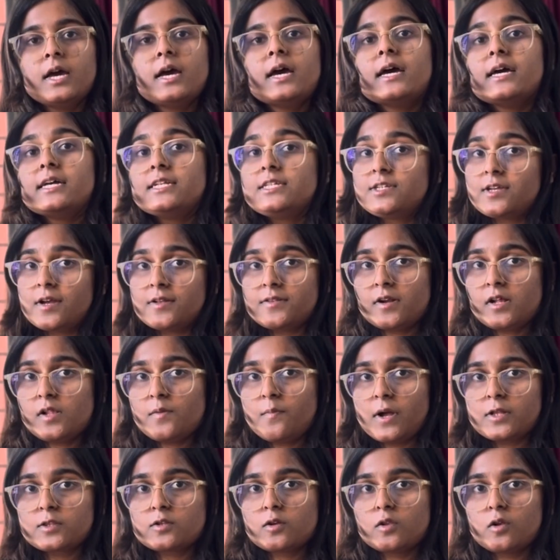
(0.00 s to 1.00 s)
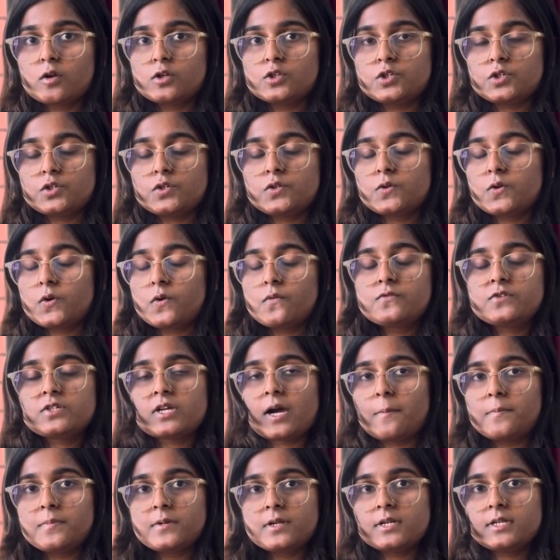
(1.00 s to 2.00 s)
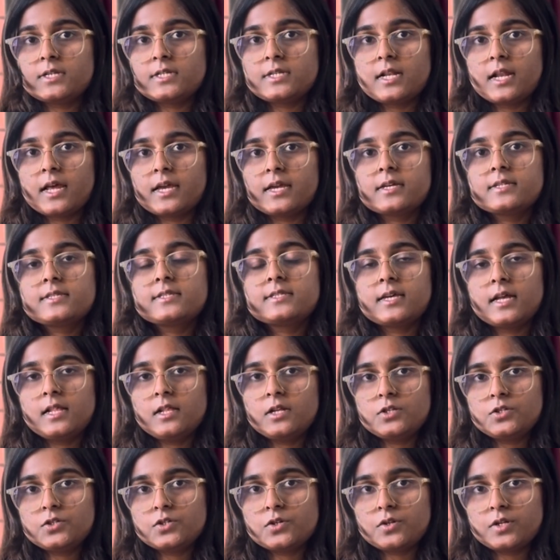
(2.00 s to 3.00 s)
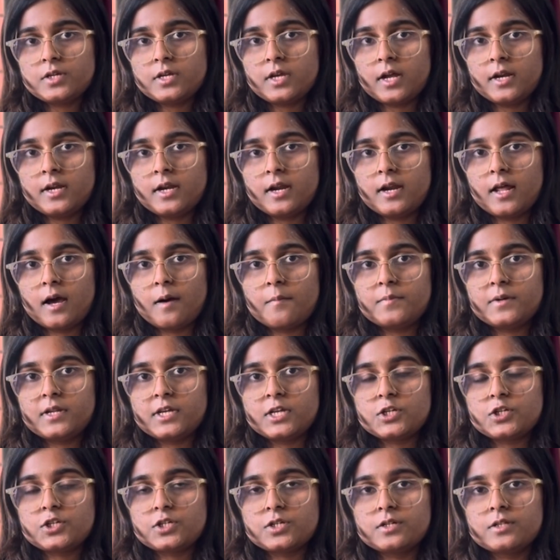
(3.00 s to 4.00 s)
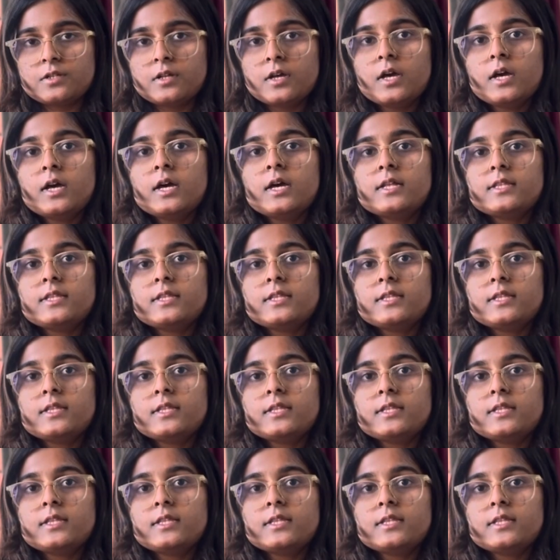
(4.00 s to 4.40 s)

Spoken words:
In general pathology, you have chapters like cell injury and adaptation,